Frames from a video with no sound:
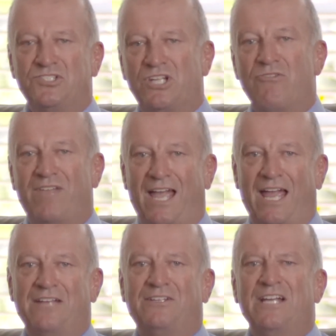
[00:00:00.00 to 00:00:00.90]
show their
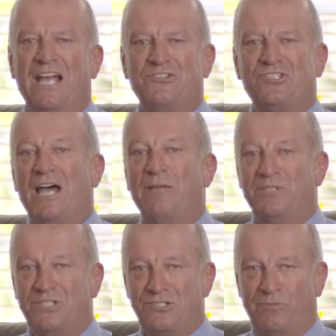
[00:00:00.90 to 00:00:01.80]
hand and start
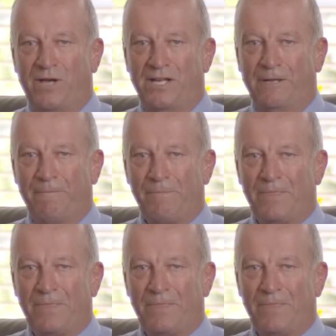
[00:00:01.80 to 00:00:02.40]
participating.